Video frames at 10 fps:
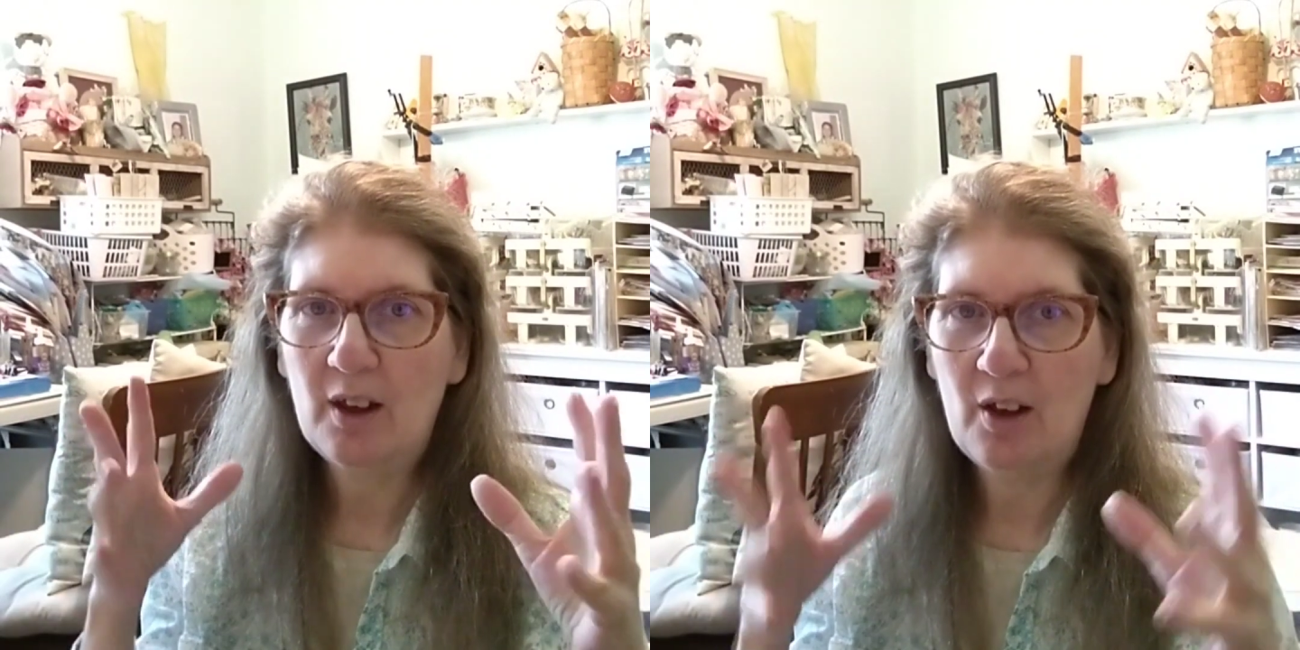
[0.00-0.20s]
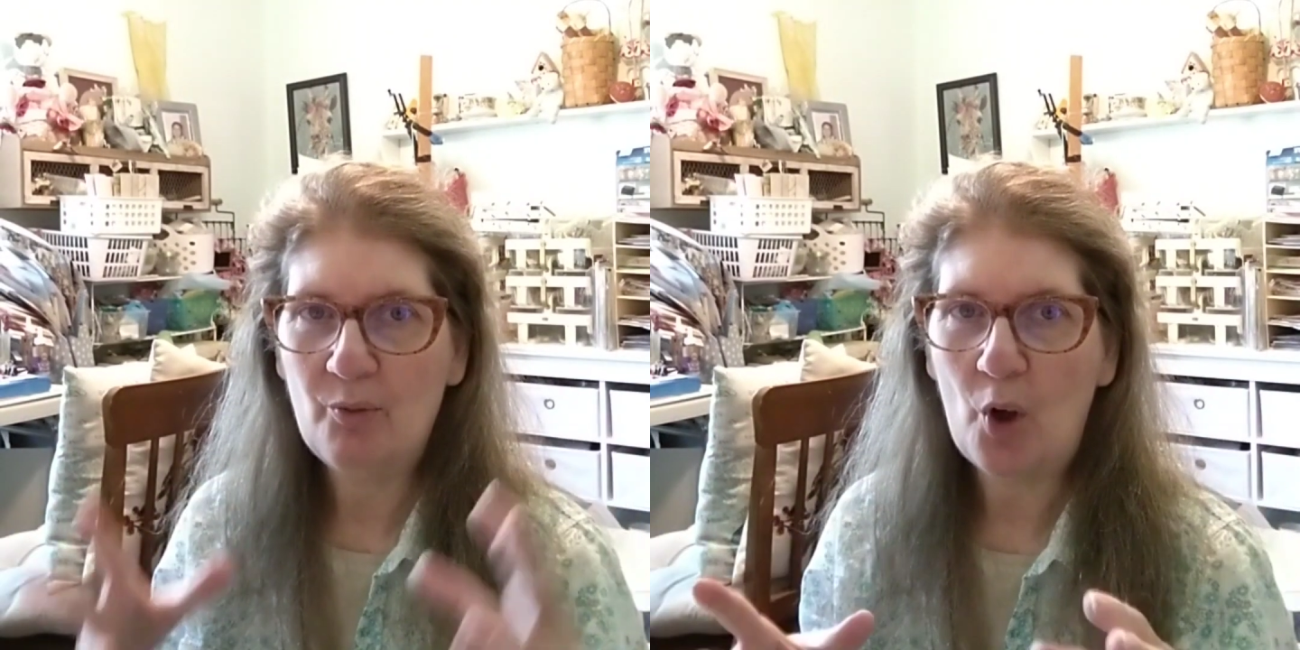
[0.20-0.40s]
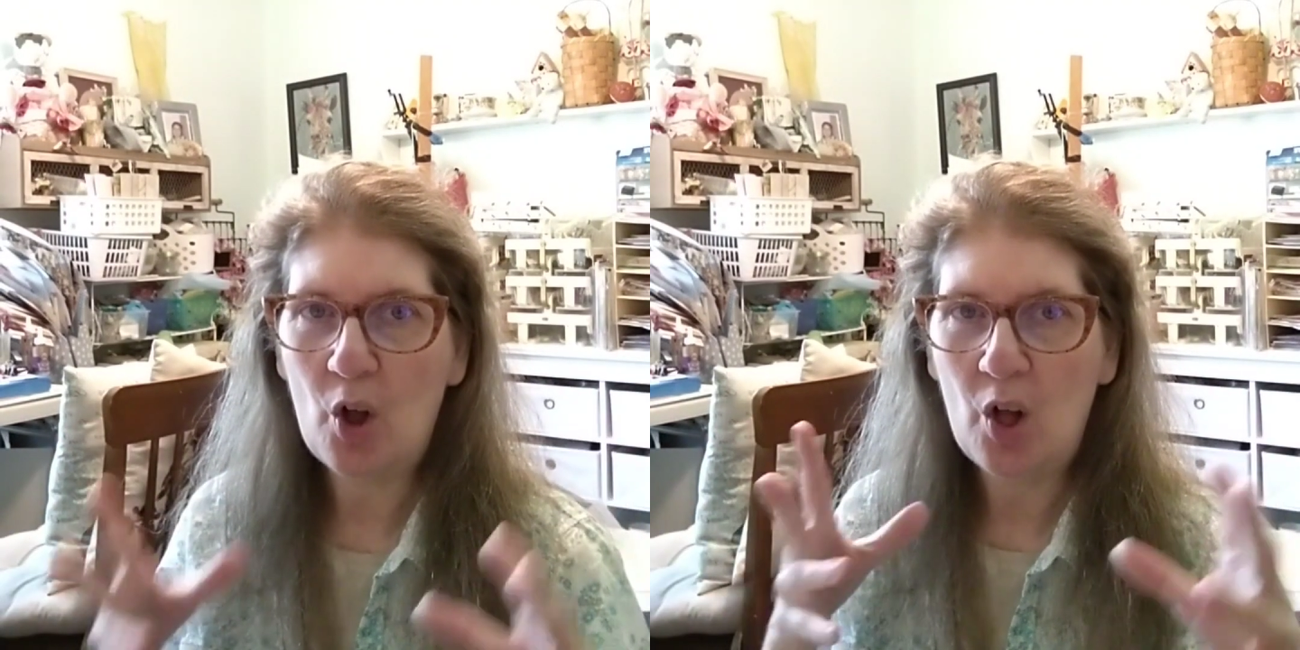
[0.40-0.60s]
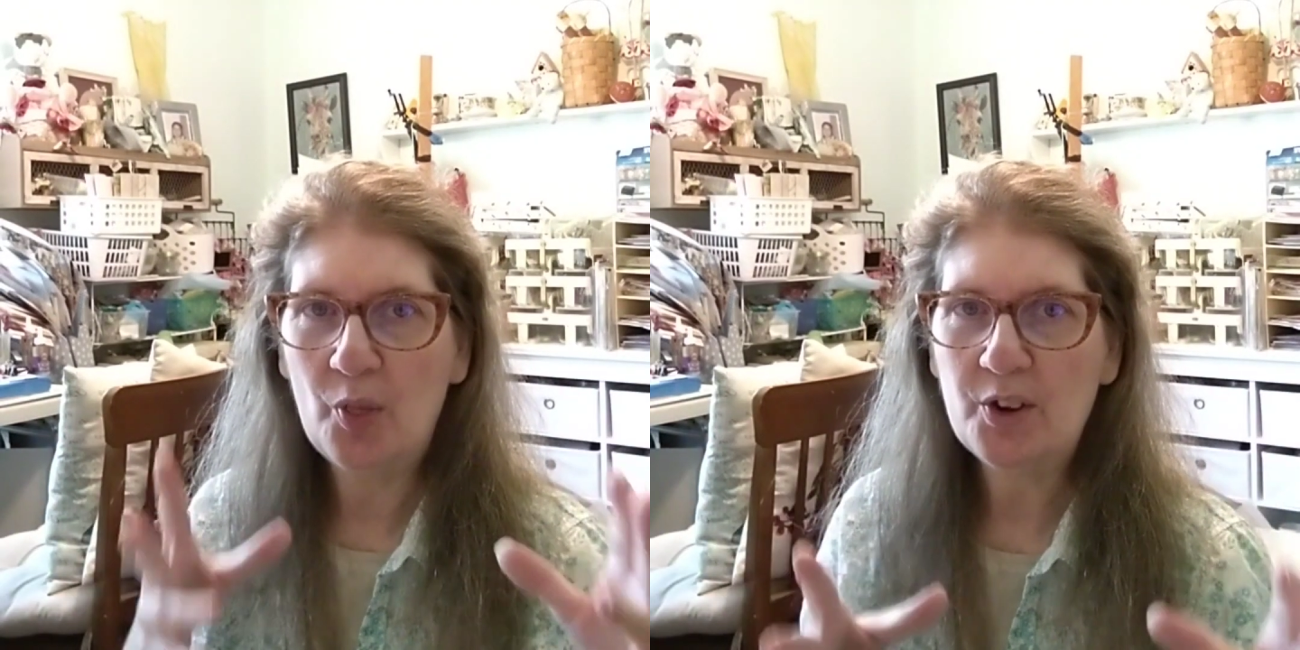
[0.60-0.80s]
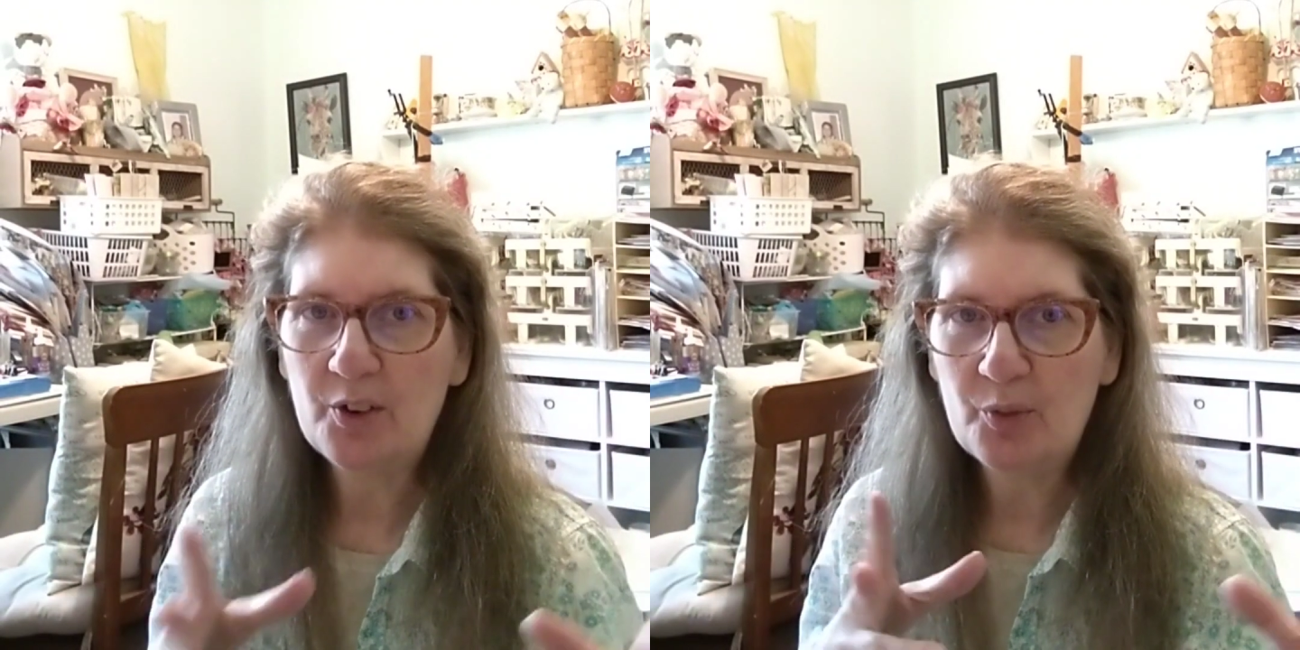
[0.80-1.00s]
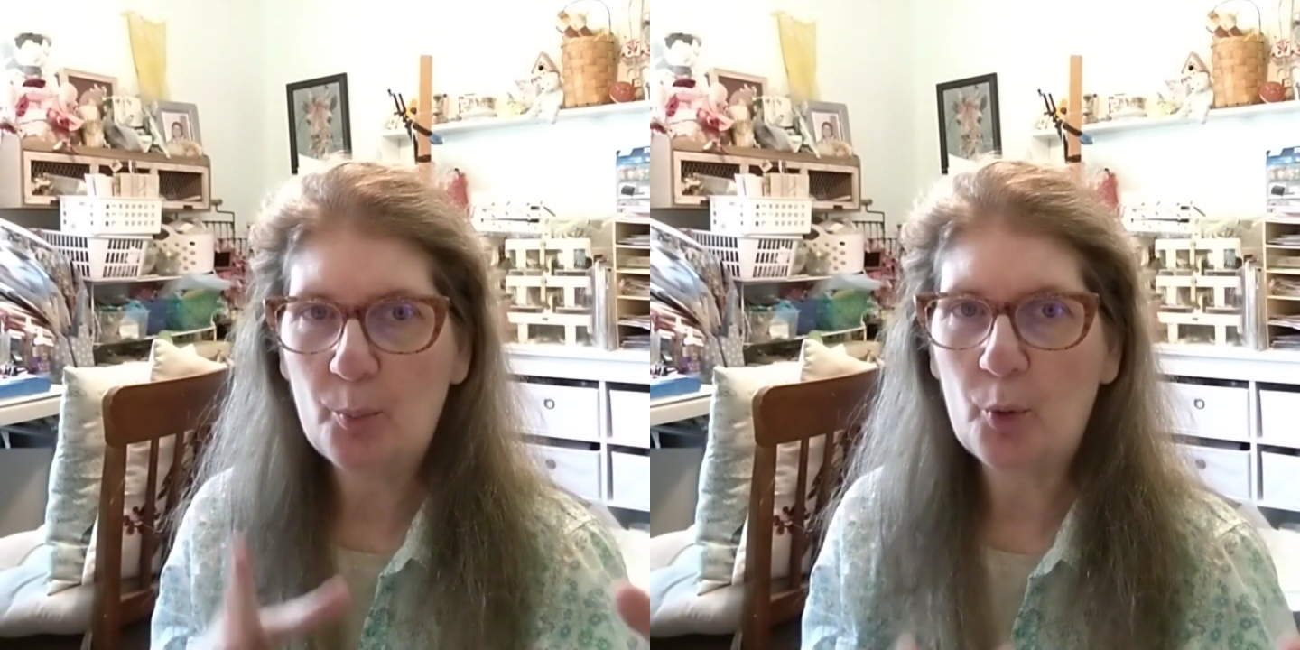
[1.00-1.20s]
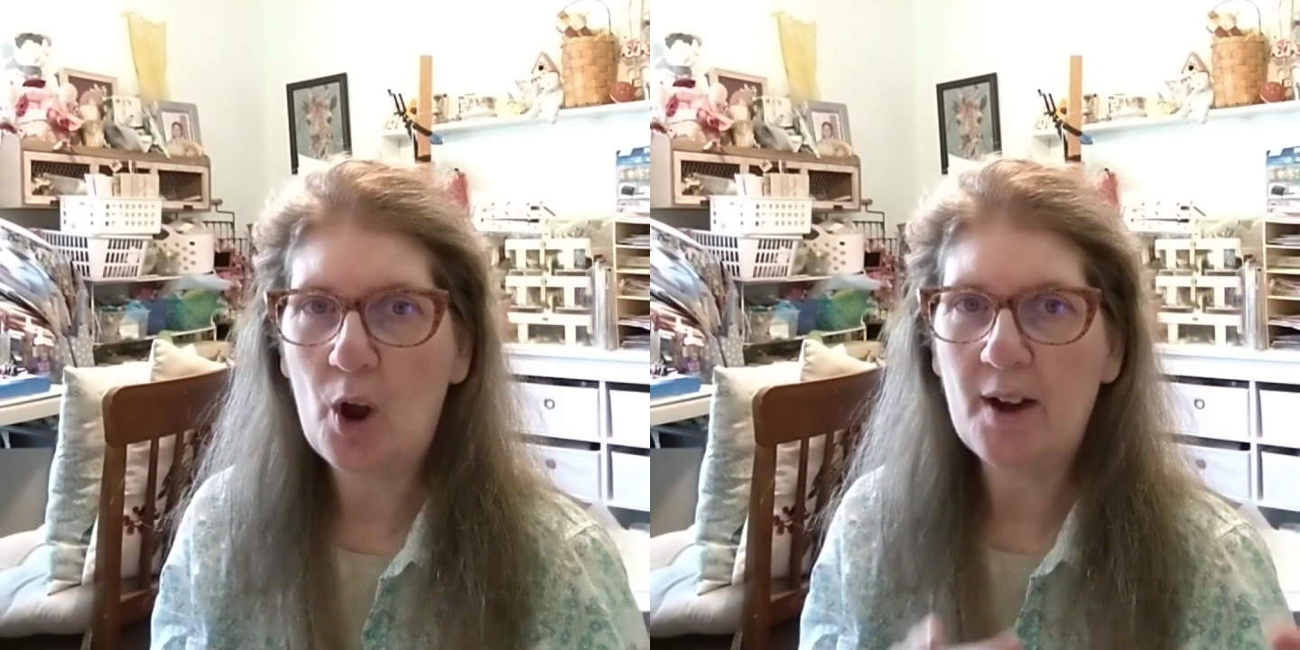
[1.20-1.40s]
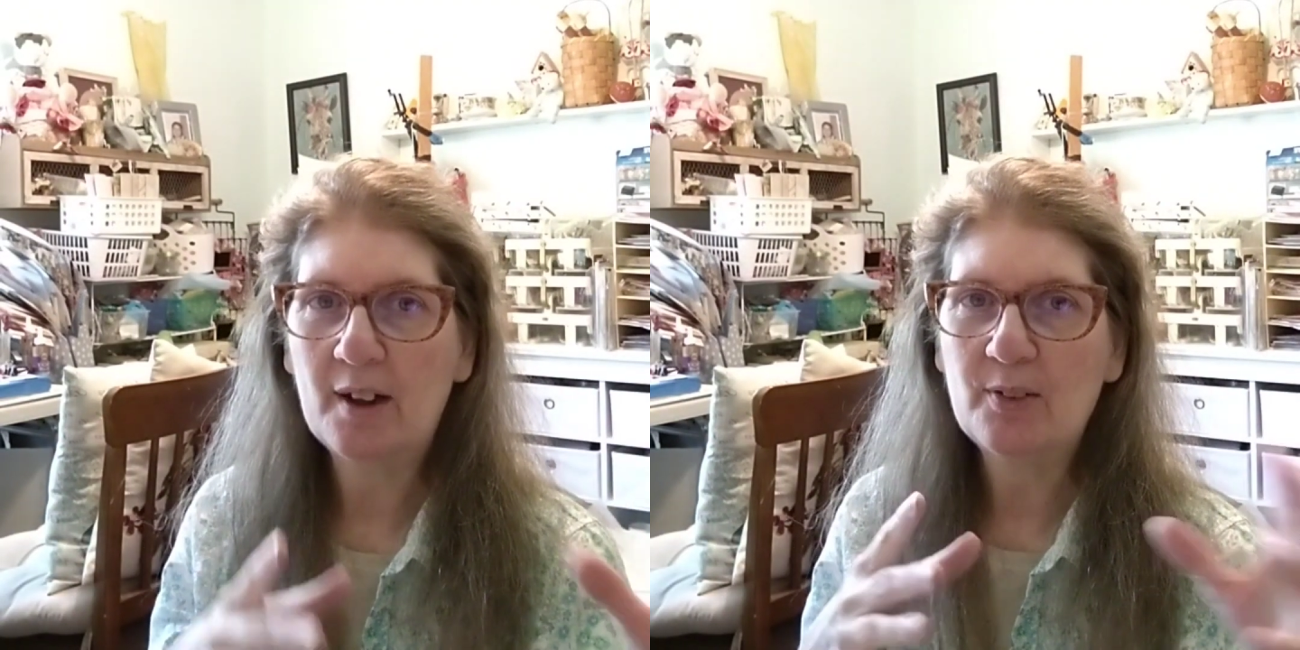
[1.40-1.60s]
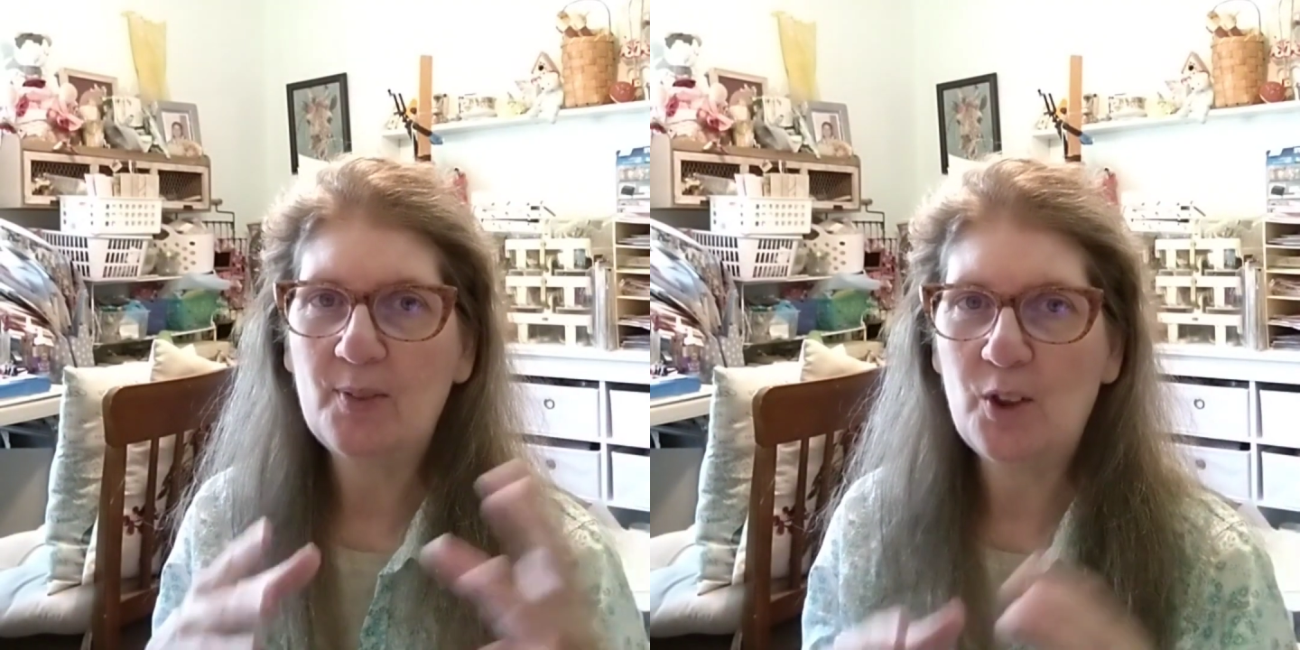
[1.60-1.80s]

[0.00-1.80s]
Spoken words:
of all the different products